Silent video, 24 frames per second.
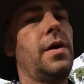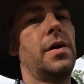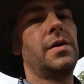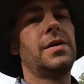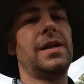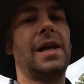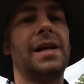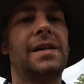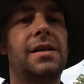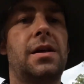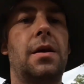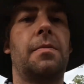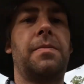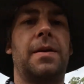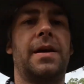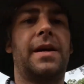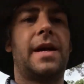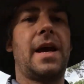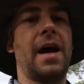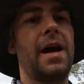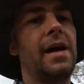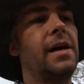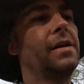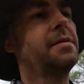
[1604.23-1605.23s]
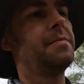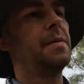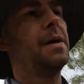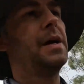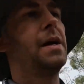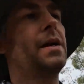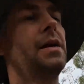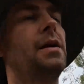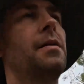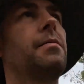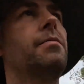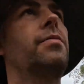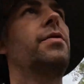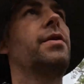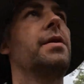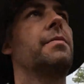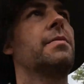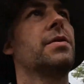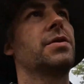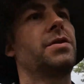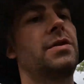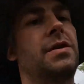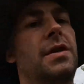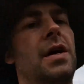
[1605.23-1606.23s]
those last couple of k's, man, I'm pretty
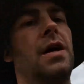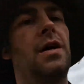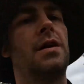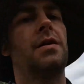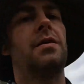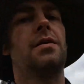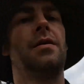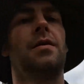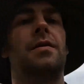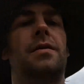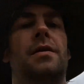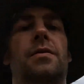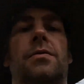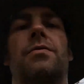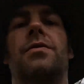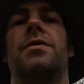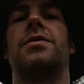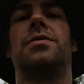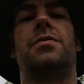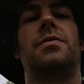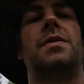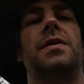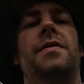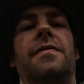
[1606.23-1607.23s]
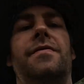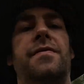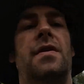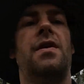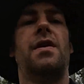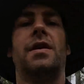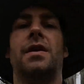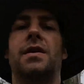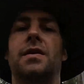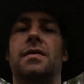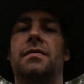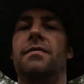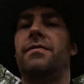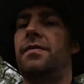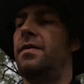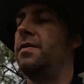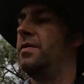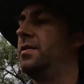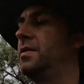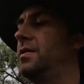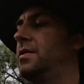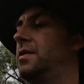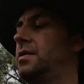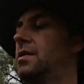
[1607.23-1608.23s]
much done. I think we're at 25.
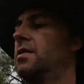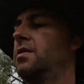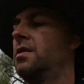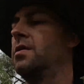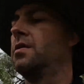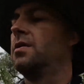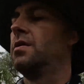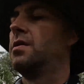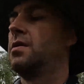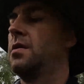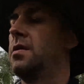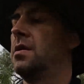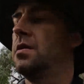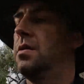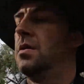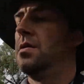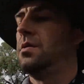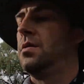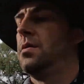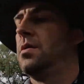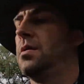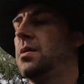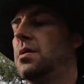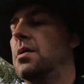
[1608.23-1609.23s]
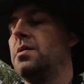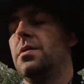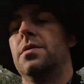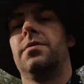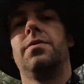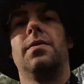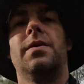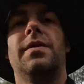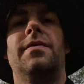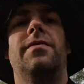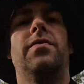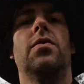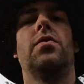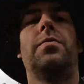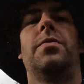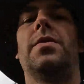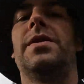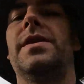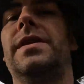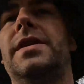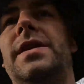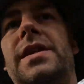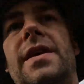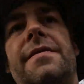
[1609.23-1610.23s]
It's
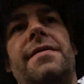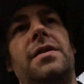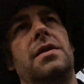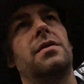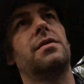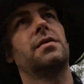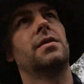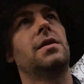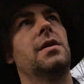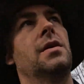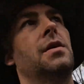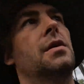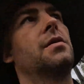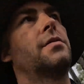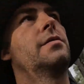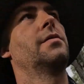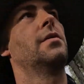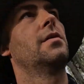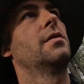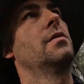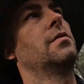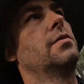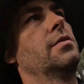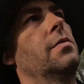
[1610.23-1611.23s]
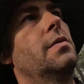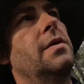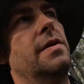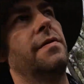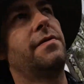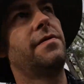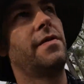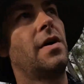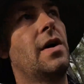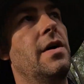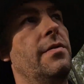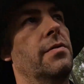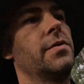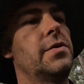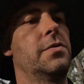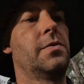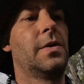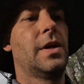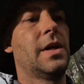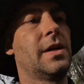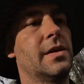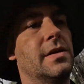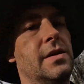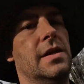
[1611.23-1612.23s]
24.7, so 25 once
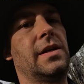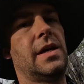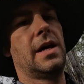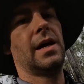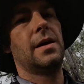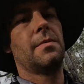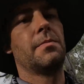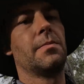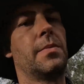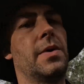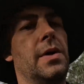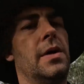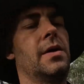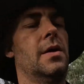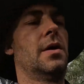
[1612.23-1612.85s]
we get into camp.